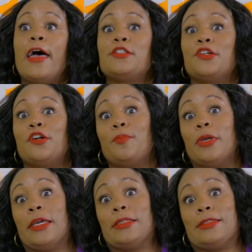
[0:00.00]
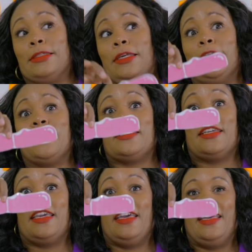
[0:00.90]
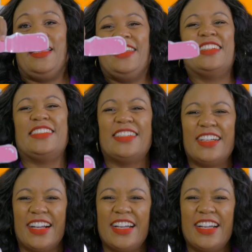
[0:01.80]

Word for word: has her pink sneakers again.